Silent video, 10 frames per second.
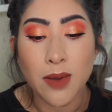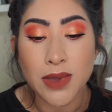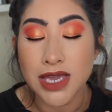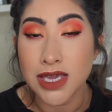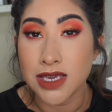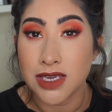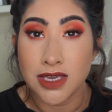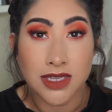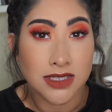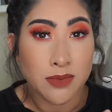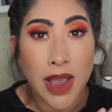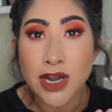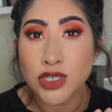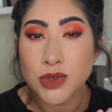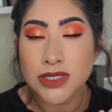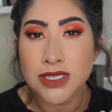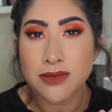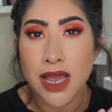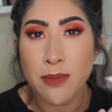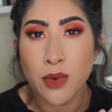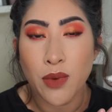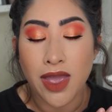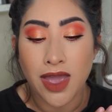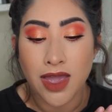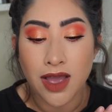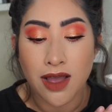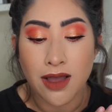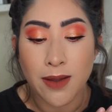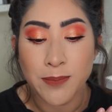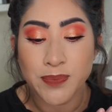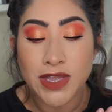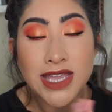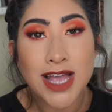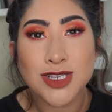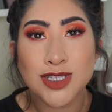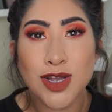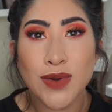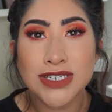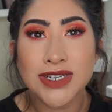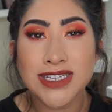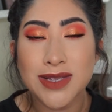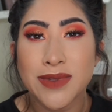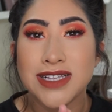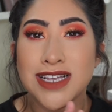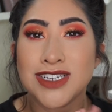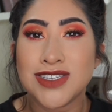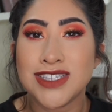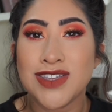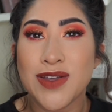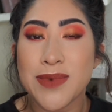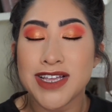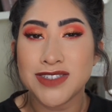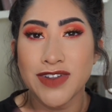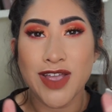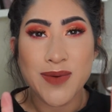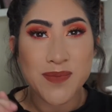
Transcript: It inspired you in some type of way. And yeah, so until next time, guys, I shall see you in my next video.